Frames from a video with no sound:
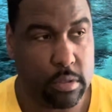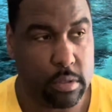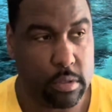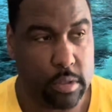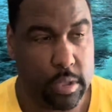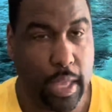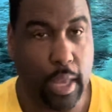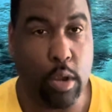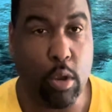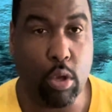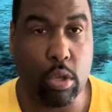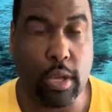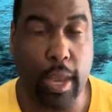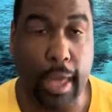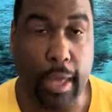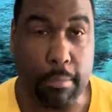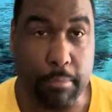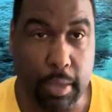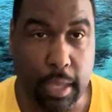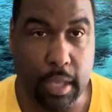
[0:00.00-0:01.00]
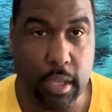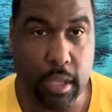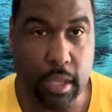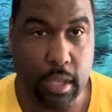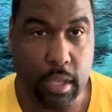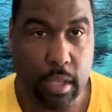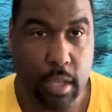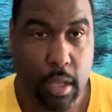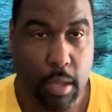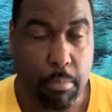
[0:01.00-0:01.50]
that look like me
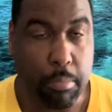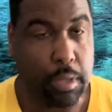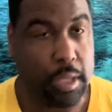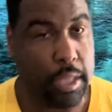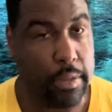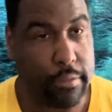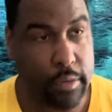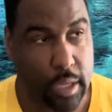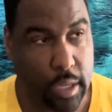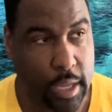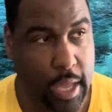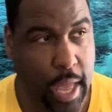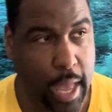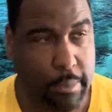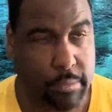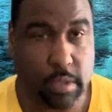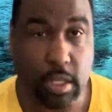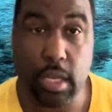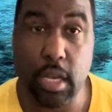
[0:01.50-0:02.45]
believe in the cops.